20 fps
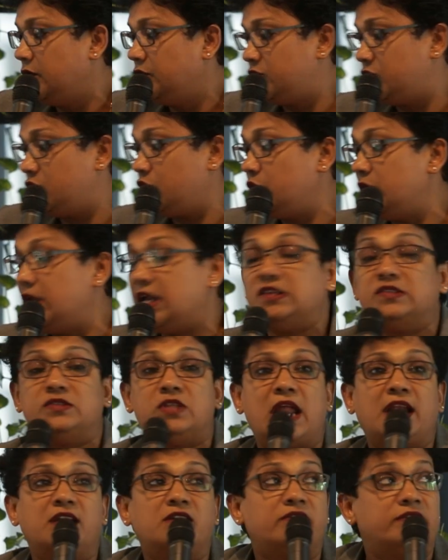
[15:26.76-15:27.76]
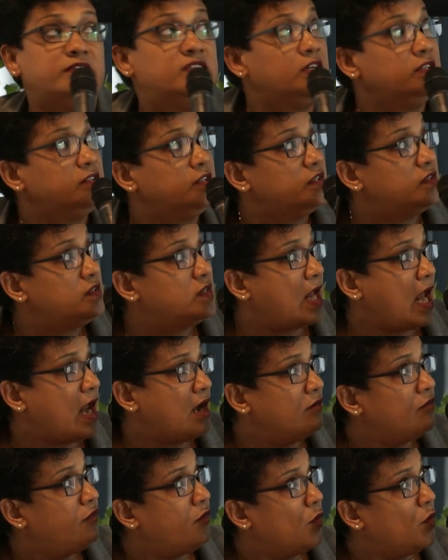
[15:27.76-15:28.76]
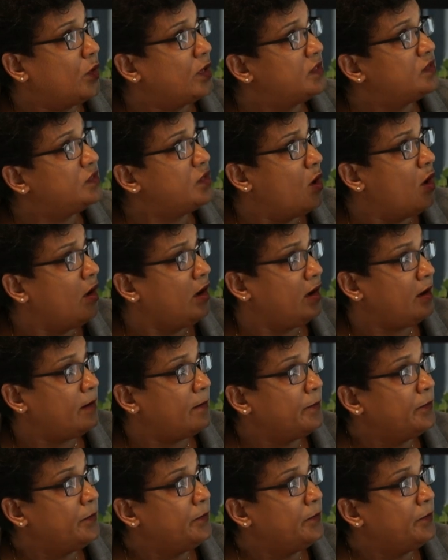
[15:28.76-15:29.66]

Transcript: students and researchers can focus on.